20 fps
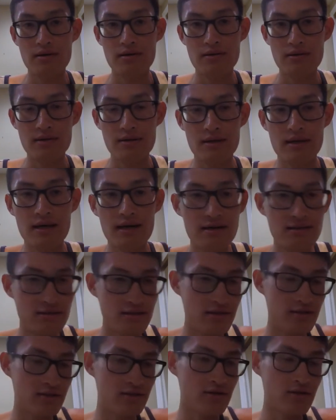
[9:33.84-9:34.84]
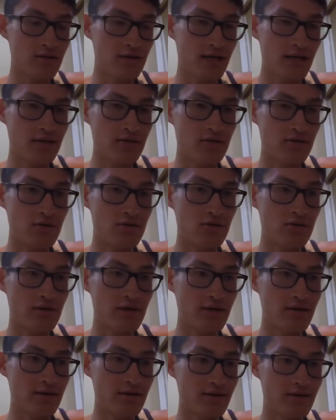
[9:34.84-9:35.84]
Yeah, it's good not to do,
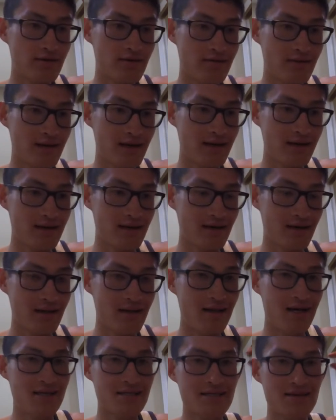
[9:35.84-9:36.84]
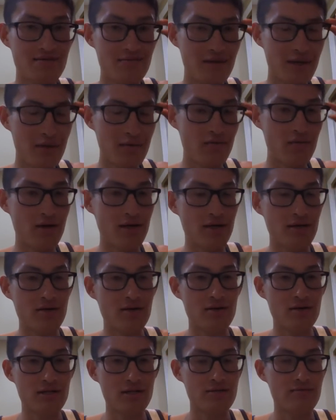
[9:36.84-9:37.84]
like a lot of thing when
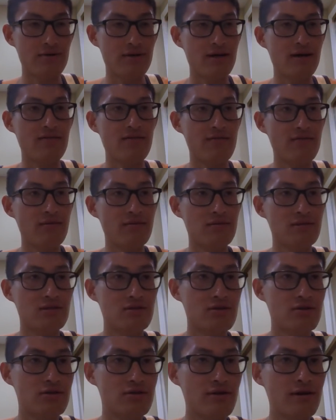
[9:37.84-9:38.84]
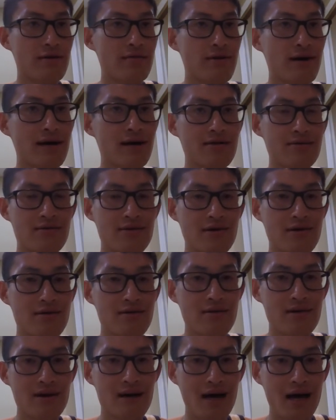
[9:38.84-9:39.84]
you're just recovering from a surgery, right? So,
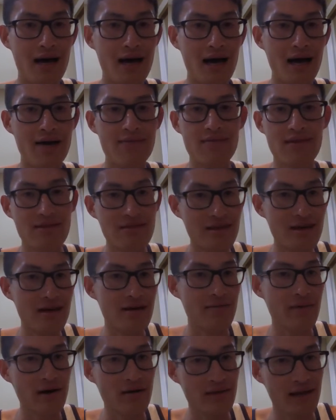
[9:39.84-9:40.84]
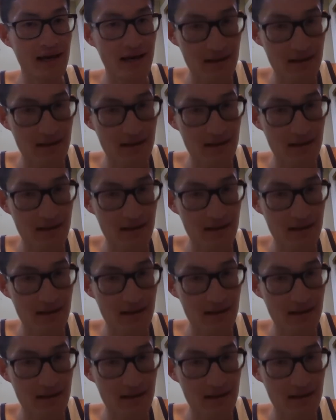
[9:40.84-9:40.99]
I have to think about that.